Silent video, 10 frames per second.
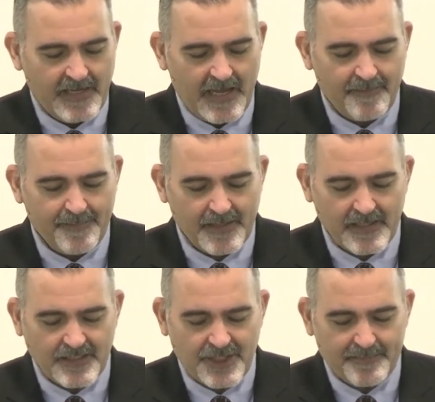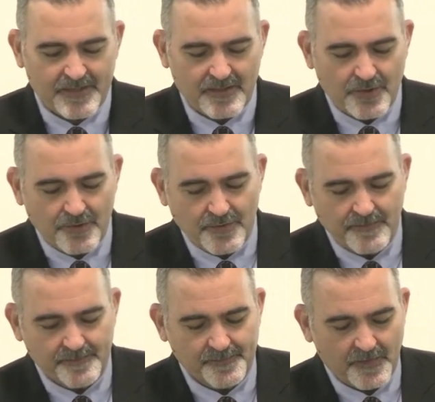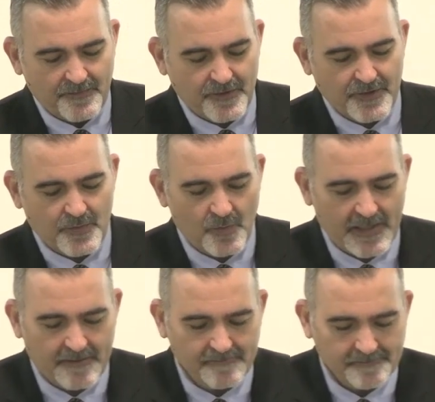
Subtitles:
Habakkuk chapter 2, verse 1.